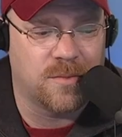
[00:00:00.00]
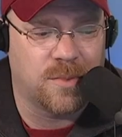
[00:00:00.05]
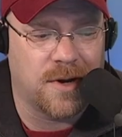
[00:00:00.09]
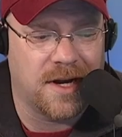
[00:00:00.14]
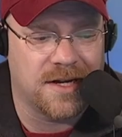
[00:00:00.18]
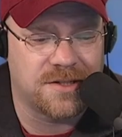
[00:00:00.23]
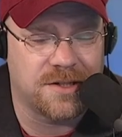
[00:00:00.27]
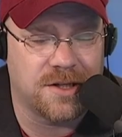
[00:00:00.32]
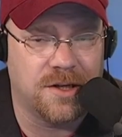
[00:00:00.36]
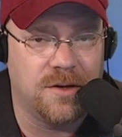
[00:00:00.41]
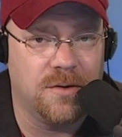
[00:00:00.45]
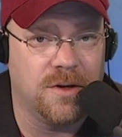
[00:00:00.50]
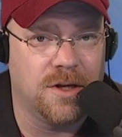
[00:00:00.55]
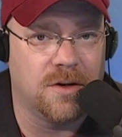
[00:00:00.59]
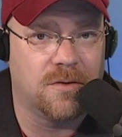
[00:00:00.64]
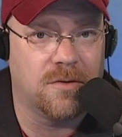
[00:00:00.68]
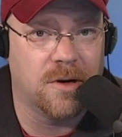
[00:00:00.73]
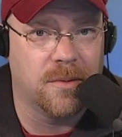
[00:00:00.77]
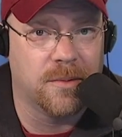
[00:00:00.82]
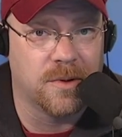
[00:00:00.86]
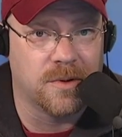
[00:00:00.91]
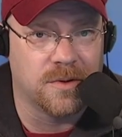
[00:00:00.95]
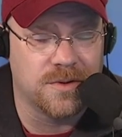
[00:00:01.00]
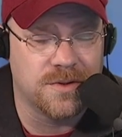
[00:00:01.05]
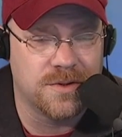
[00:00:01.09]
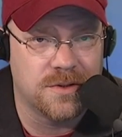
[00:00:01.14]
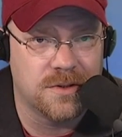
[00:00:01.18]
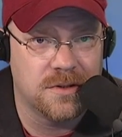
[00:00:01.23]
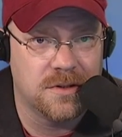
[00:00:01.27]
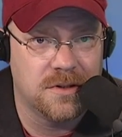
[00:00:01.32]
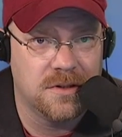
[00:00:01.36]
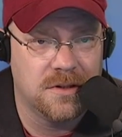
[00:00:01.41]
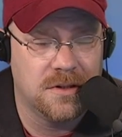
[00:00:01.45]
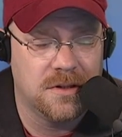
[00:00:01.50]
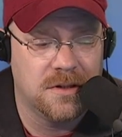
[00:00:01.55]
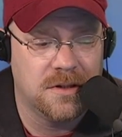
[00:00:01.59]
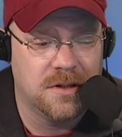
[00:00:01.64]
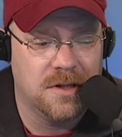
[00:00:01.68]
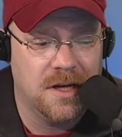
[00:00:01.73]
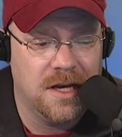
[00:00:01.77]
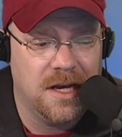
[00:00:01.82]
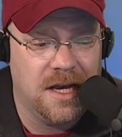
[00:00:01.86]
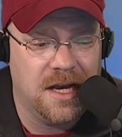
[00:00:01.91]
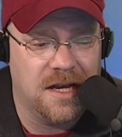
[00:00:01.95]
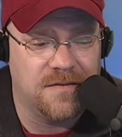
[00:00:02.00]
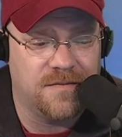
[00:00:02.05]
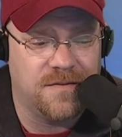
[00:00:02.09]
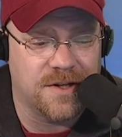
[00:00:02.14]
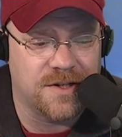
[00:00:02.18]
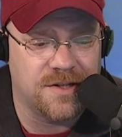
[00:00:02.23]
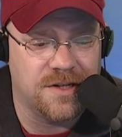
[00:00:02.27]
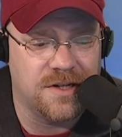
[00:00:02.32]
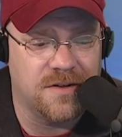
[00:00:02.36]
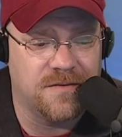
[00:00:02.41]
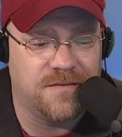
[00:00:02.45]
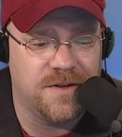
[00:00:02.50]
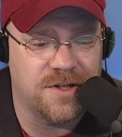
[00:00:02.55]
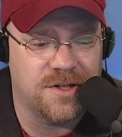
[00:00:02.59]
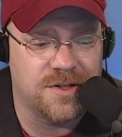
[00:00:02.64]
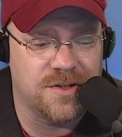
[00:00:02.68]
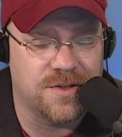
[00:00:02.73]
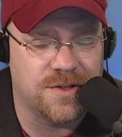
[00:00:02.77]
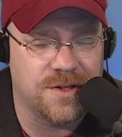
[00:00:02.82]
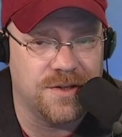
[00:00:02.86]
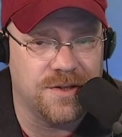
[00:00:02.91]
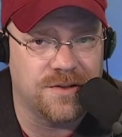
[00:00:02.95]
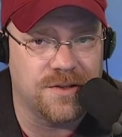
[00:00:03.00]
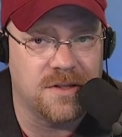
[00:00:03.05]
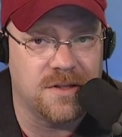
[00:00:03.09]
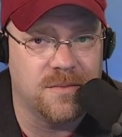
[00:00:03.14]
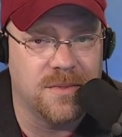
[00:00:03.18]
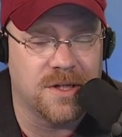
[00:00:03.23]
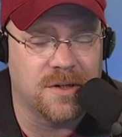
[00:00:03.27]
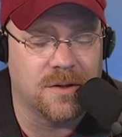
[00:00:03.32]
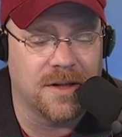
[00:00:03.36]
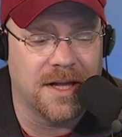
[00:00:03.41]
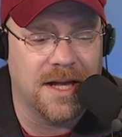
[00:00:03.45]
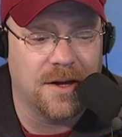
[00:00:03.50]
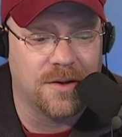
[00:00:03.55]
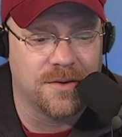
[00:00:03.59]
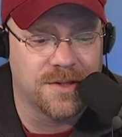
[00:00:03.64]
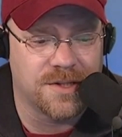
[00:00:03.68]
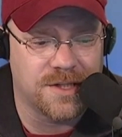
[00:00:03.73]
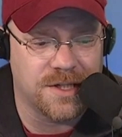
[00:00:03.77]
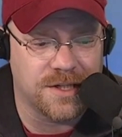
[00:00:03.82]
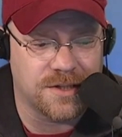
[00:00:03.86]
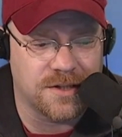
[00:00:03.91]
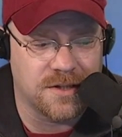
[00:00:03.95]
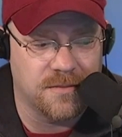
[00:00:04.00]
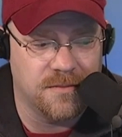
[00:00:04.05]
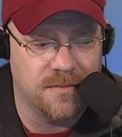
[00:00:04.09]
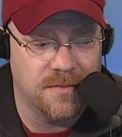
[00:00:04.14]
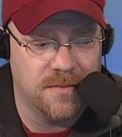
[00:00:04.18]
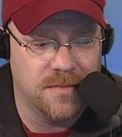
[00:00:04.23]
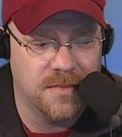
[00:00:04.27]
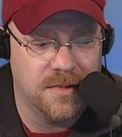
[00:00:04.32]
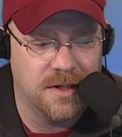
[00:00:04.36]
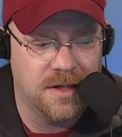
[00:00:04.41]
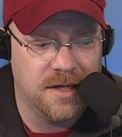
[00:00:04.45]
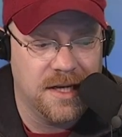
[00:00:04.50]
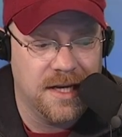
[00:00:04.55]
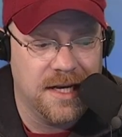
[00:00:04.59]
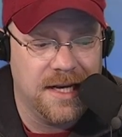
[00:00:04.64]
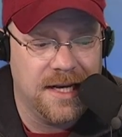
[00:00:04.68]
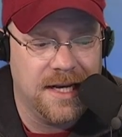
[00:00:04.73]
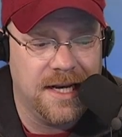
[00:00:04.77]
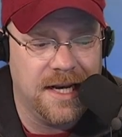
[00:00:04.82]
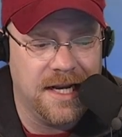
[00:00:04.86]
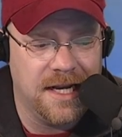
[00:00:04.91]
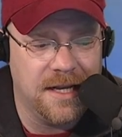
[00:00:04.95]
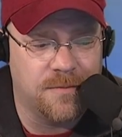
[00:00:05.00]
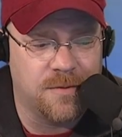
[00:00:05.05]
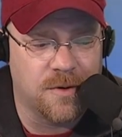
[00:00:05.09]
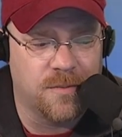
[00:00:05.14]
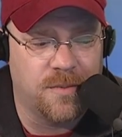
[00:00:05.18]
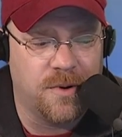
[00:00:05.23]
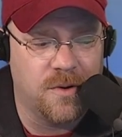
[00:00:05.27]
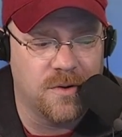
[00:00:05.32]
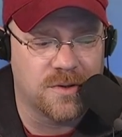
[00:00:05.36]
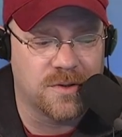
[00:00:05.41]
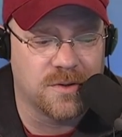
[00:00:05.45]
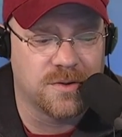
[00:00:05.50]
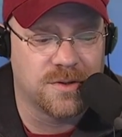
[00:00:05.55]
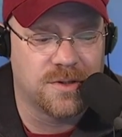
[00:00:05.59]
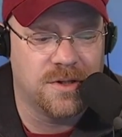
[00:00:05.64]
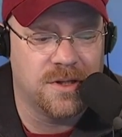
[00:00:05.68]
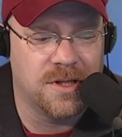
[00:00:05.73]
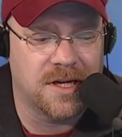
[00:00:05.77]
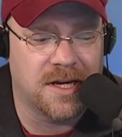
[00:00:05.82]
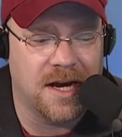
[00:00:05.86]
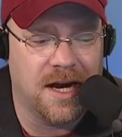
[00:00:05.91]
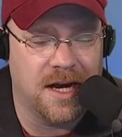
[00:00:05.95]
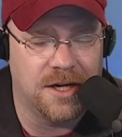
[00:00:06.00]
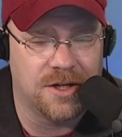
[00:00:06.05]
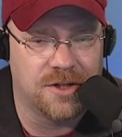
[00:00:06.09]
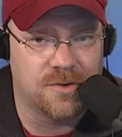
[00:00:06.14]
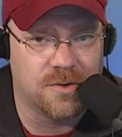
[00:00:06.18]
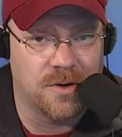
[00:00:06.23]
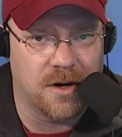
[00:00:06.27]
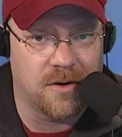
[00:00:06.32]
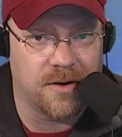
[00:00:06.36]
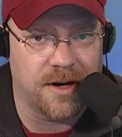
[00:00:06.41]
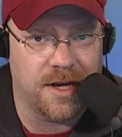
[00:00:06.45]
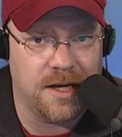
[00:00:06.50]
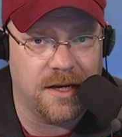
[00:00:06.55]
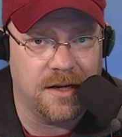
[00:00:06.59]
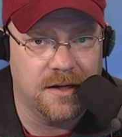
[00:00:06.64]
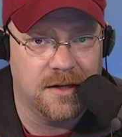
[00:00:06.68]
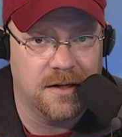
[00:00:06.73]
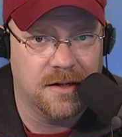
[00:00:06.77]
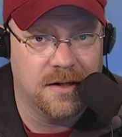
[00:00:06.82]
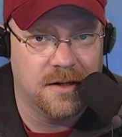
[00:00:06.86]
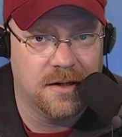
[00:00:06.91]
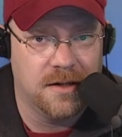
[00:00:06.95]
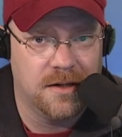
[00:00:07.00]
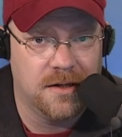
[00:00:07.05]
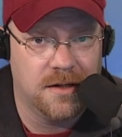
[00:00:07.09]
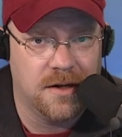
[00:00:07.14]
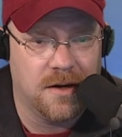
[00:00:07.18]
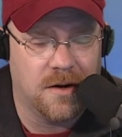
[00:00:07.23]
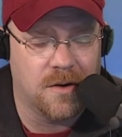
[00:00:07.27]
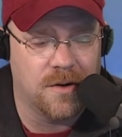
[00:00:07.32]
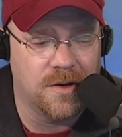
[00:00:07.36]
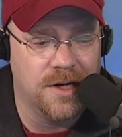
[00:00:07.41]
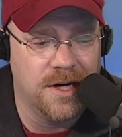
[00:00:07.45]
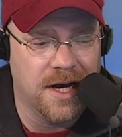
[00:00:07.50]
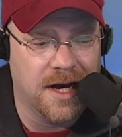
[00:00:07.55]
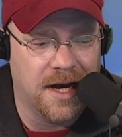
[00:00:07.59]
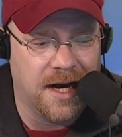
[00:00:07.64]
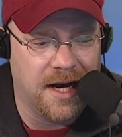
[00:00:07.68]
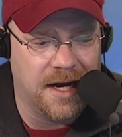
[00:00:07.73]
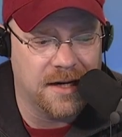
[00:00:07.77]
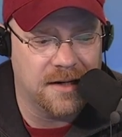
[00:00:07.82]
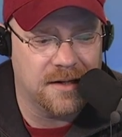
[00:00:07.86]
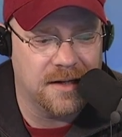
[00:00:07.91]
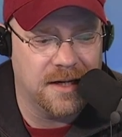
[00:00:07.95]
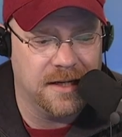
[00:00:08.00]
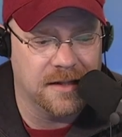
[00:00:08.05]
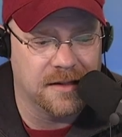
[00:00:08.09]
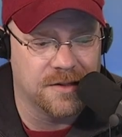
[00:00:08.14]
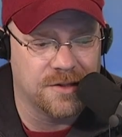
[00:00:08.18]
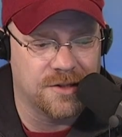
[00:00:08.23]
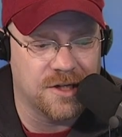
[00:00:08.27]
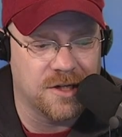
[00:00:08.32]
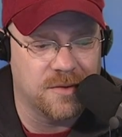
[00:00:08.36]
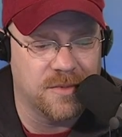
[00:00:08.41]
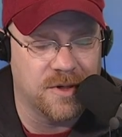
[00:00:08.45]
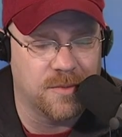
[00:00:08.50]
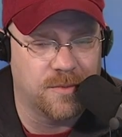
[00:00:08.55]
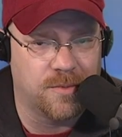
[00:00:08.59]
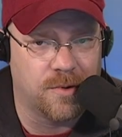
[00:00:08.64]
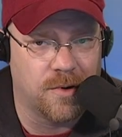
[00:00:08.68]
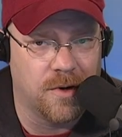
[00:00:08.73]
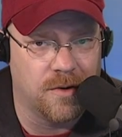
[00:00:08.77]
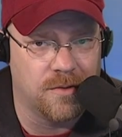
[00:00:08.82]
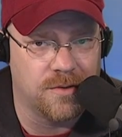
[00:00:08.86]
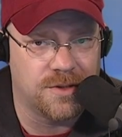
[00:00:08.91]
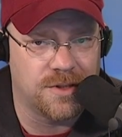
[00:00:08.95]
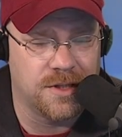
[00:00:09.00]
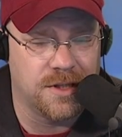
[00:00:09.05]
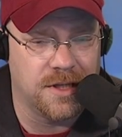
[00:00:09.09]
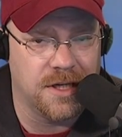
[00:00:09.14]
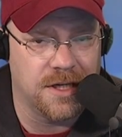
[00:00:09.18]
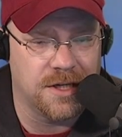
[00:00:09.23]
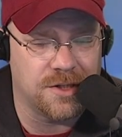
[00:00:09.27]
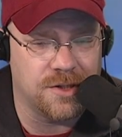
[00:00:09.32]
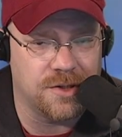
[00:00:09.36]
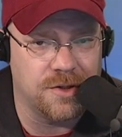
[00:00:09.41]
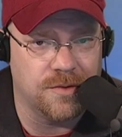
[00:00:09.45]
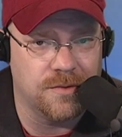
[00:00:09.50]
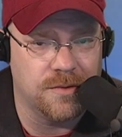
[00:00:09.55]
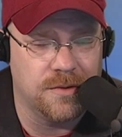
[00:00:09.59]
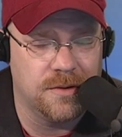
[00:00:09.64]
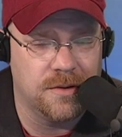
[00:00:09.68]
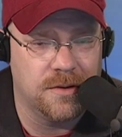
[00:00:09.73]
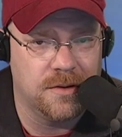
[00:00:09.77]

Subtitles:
on prosecuting criminals and fixing deficiencies in the mental health system. Any proposals to the contrary are not a legitimate approach to the issue.